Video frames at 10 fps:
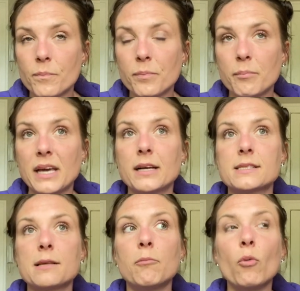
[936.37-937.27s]
Because
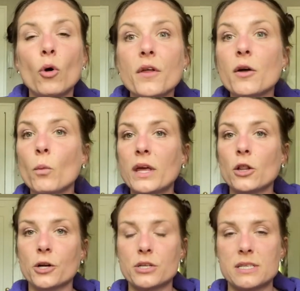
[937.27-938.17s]
the more that we
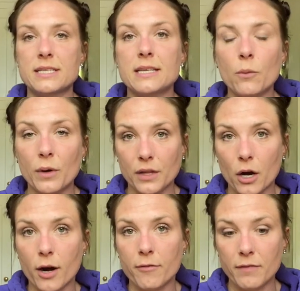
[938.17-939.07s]
learn to sit with
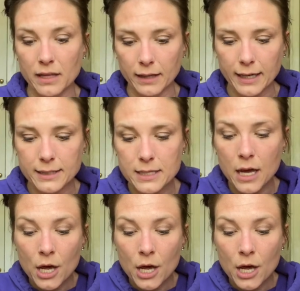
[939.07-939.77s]
our feelings,